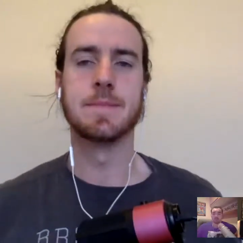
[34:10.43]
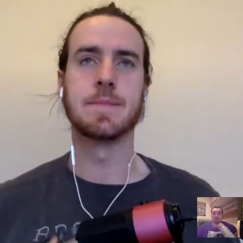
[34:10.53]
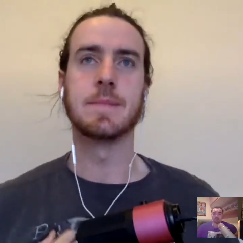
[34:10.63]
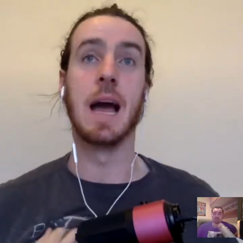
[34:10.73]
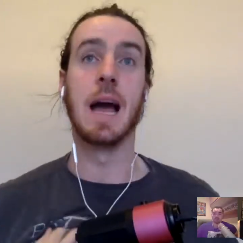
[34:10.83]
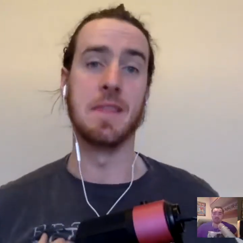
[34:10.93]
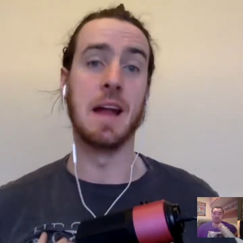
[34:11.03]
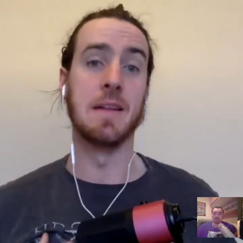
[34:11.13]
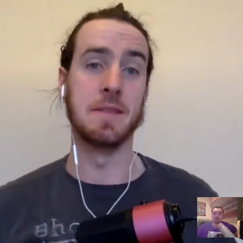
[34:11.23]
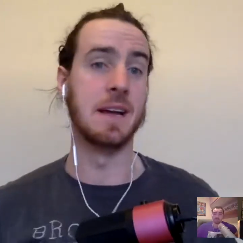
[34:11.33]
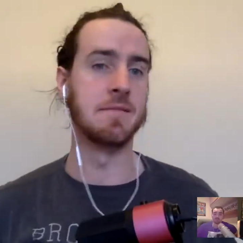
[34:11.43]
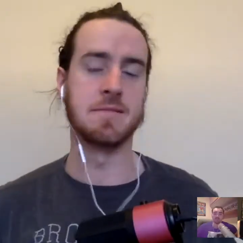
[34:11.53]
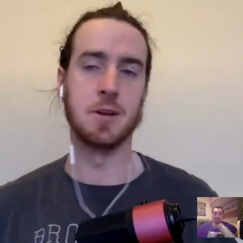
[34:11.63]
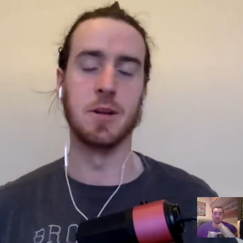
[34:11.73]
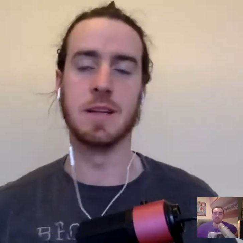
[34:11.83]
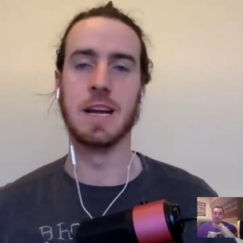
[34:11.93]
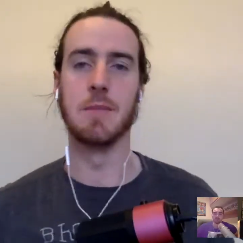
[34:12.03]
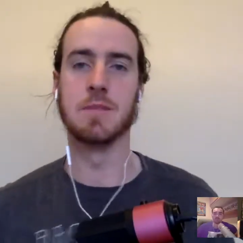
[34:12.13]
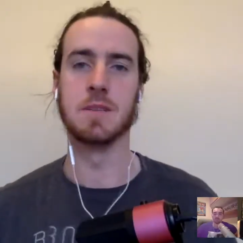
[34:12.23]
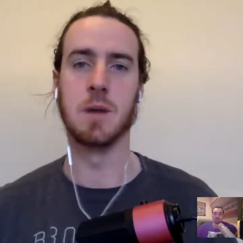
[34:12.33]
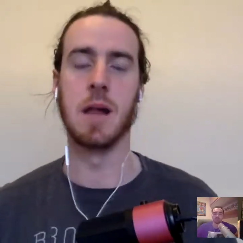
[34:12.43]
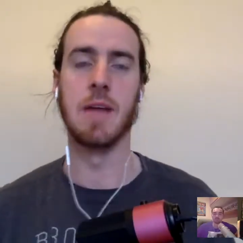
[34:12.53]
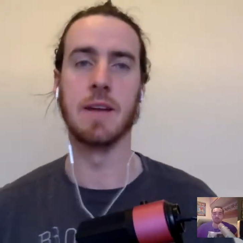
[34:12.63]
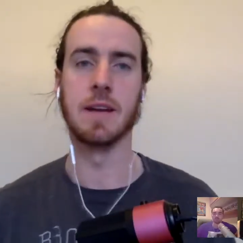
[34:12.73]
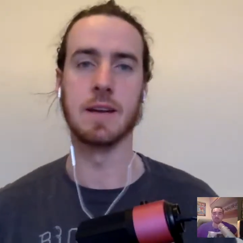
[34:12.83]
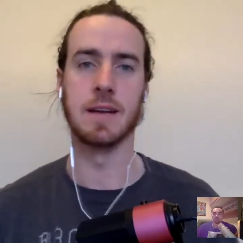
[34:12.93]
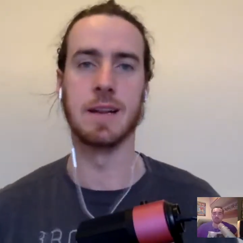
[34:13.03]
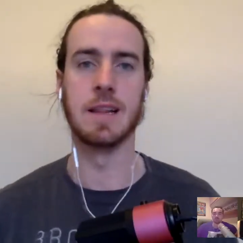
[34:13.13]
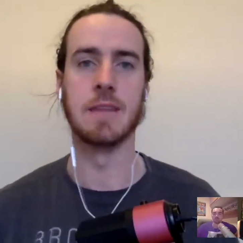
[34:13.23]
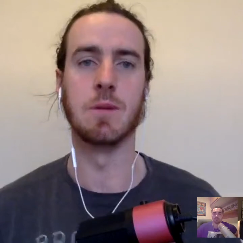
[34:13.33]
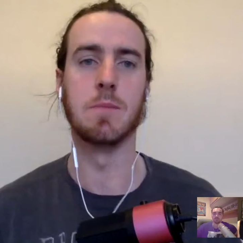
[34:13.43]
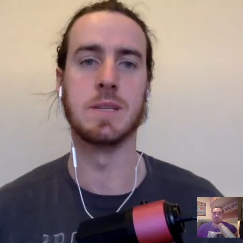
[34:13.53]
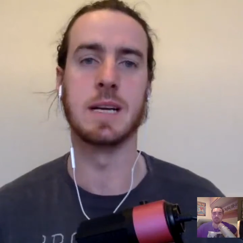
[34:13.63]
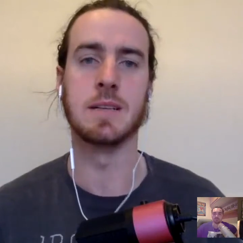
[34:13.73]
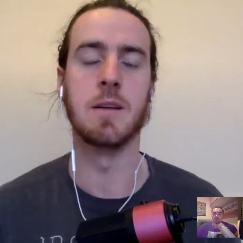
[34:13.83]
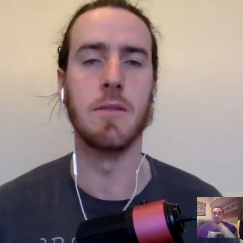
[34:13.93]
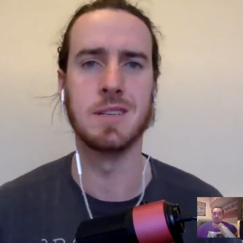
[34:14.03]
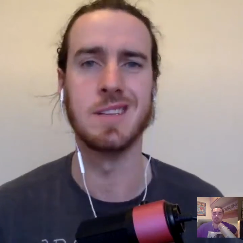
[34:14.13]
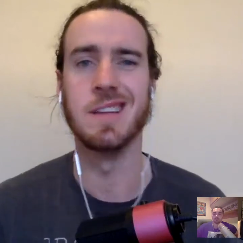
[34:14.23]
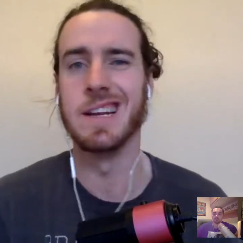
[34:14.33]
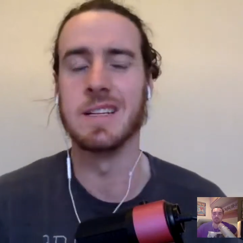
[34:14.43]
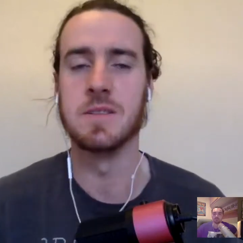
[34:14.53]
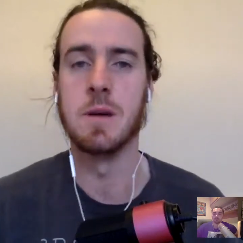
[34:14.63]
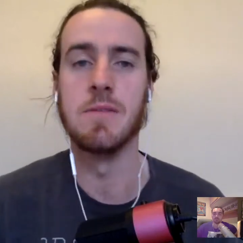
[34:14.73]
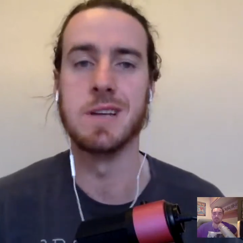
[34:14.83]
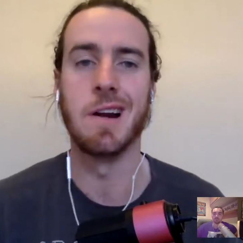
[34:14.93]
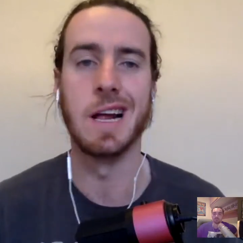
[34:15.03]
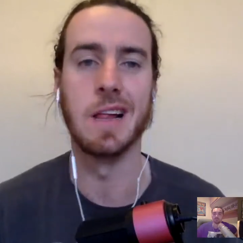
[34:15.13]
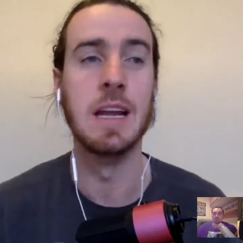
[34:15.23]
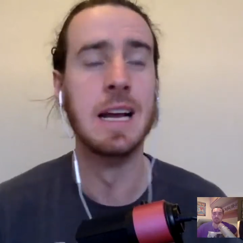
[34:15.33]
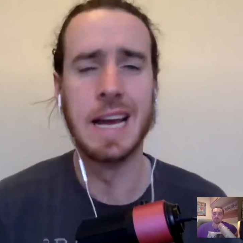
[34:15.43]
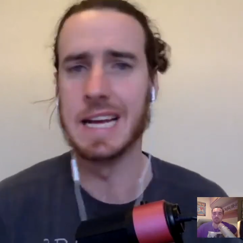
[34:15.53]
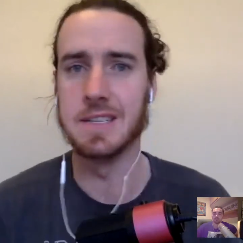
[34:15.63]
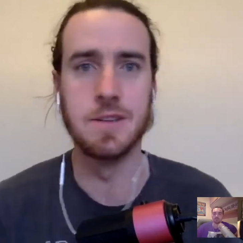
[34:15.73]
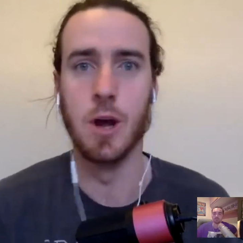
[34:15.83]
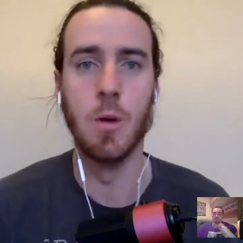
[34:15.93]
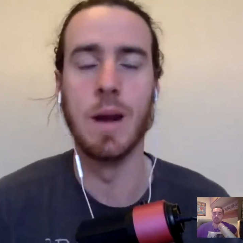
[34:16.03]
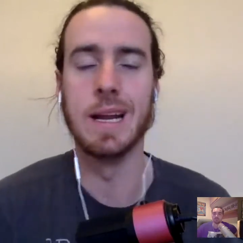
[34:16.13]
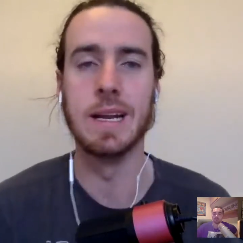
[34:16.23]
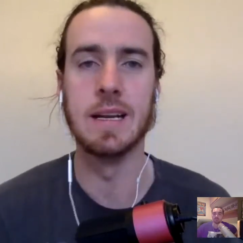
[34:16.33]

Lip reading: That certainly helps as well, having an elite rim protector. And obviously the Nets do have Jared Allen. He's nowhere